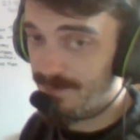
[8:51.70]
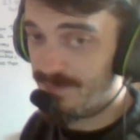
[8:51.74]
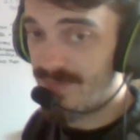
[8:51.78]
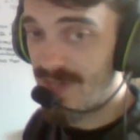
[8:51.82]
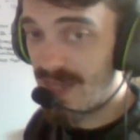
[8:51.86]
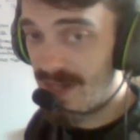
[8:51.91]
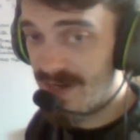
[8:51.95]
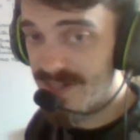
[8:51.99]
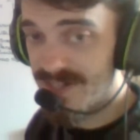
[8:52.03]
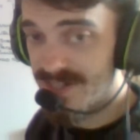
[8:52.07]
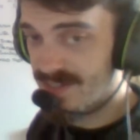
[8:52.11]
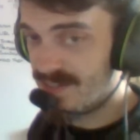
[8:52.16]

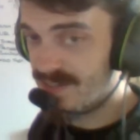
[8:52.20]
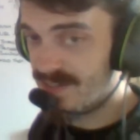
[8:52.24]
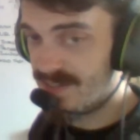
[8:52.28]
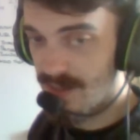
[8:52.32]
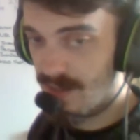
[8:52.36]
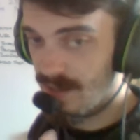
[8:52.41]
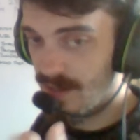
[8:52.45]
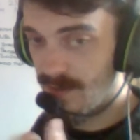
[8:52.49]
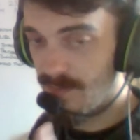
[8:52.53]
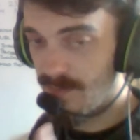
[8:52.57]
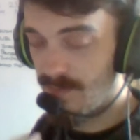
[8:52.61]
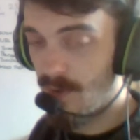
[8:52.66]
That is just
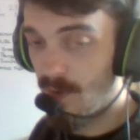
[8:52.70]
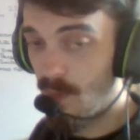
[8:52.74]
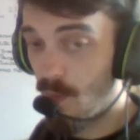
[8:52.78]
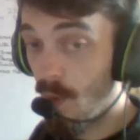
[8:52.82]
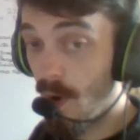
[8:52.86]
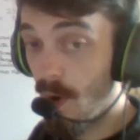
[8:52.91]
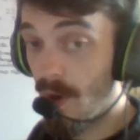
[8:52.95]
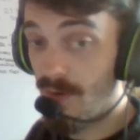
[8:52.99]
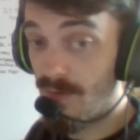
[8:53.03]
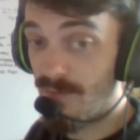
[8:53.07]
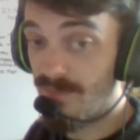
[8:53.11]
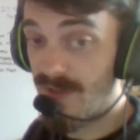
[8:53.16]
a, a
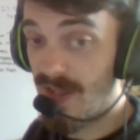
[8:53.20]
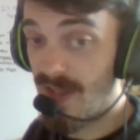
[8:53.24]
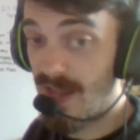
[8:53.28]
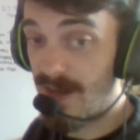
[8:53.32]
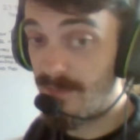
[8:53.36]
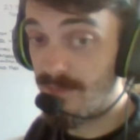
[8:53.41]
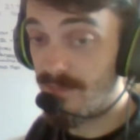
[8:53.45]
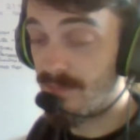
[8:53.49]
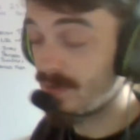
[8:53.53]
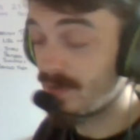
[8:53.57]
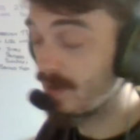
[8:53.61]
one off game.